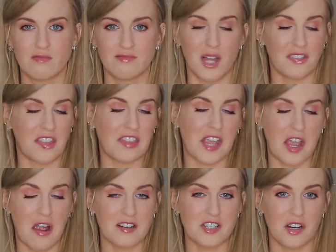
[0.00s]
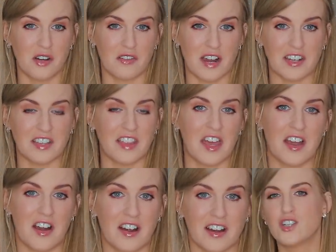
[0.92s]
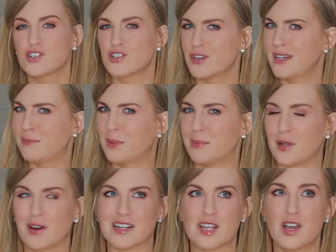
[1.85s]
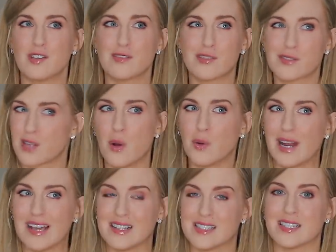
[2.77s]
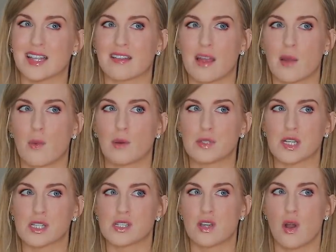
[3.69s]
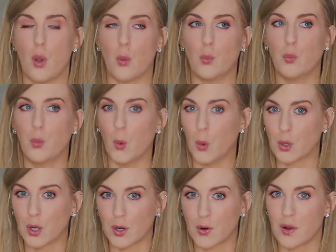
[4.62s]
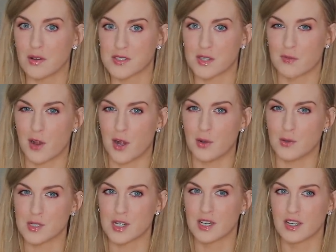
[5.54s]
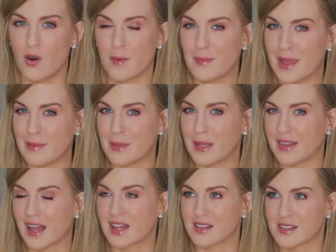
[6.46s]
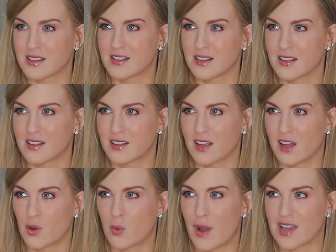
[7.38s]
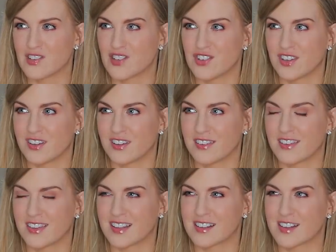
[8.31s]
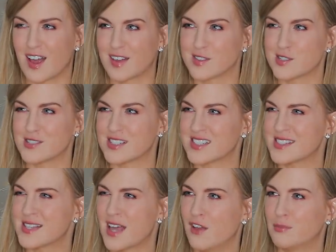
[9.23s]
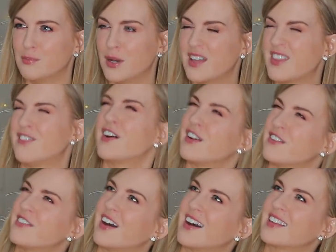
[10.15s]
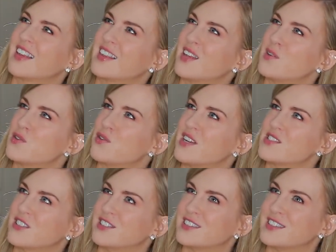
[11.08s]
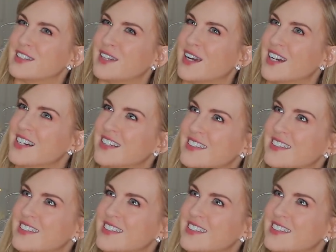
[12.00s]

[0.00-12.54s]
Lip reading: Not that they aren't already, they are. Surely people aren't so lazy that they won't just walk across the road. Or maybe that's a question that's answered itself by the very fact that those restaurants are there.